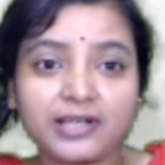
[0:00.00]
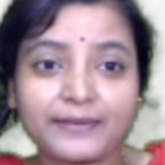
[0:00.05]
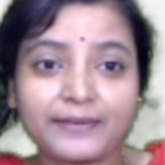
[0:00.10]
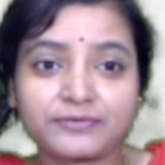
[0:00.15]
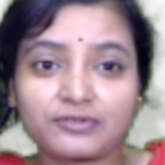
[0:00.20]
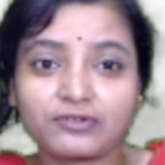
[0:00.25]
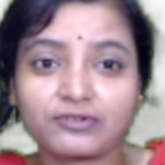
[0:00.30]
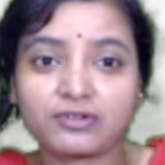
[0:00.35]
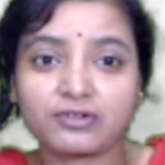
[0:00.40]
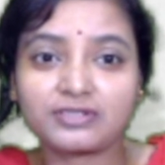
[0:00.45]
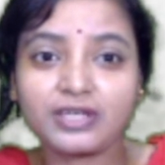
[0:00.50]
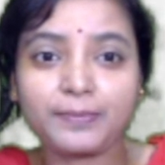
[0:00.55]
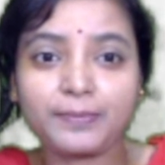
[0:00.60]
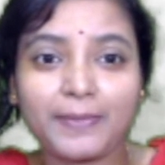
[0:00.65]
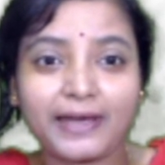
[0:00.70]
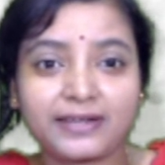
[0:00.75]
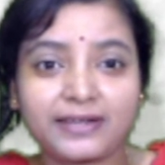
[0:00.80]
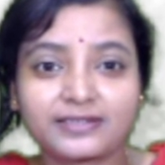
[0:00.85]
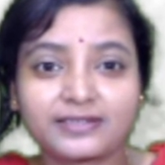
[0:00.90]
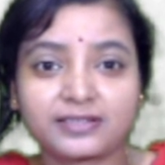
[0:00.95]
Absalom was a
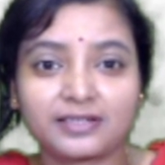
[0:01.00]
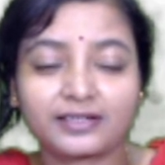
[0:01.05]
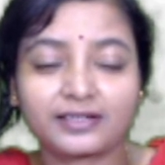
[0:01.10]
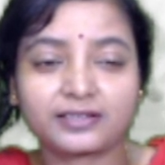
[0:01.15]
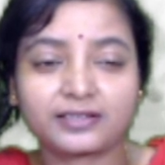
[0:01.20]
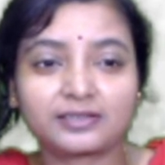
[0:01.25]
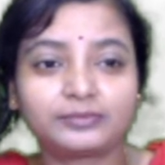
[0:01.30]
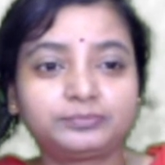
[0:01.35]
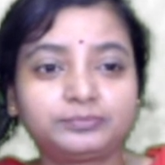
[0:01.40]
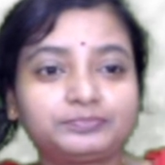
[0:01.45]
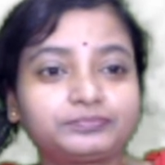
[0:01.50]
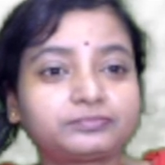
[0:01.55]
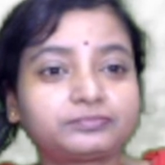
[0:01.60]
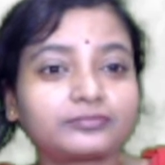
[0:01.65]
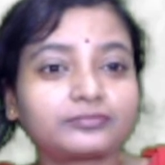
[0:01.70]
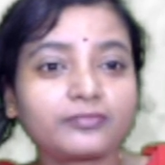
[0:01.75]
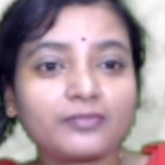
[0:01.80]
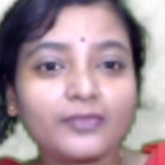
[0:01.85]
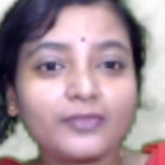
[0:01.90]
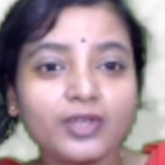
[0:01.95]
Paris clerk.
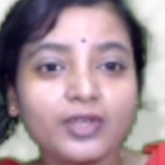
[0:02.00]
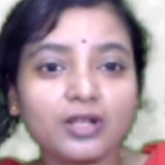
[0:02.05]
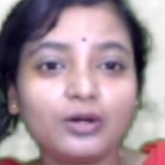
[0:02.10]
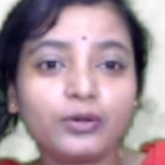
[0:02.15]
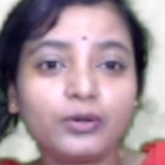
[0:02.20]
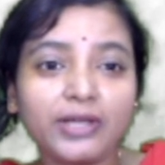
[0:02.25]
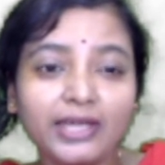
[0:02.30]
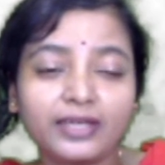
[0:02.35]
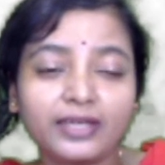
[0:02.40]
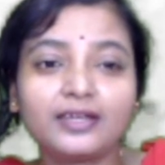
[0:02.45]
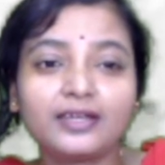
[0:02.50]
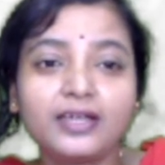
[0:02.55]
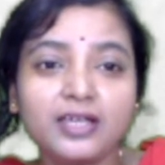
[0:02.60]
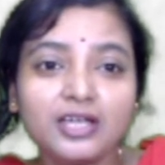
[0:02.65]
Okay.